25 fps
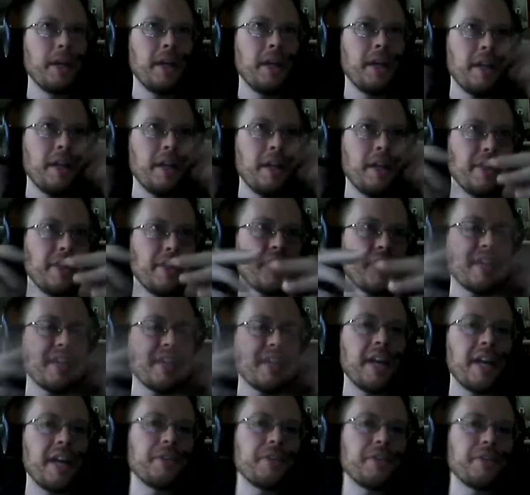they sent
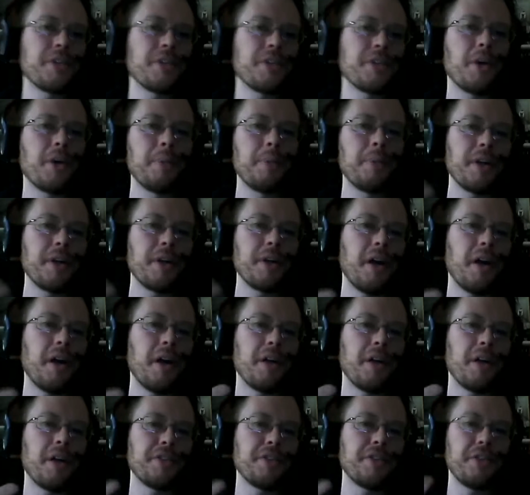out this open call
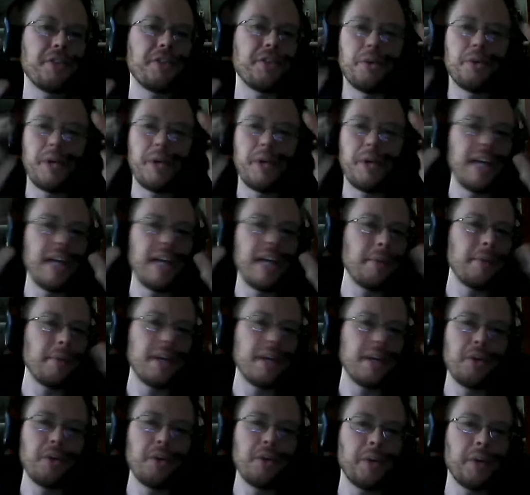to anybody who
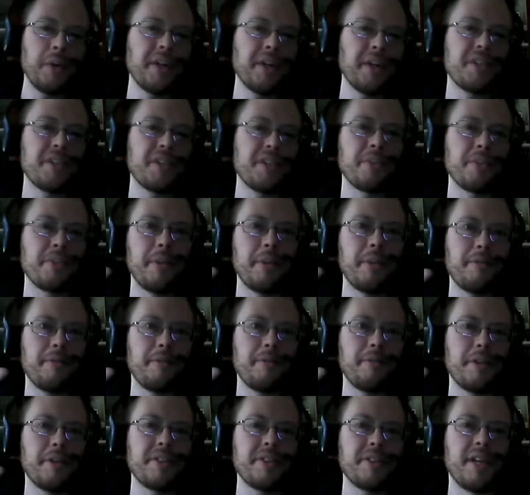wanted to submit for
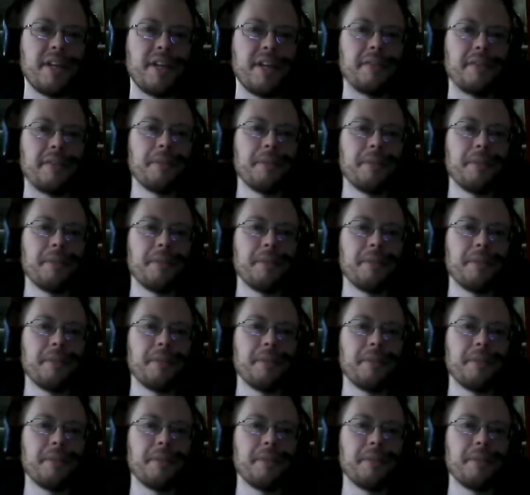this novel.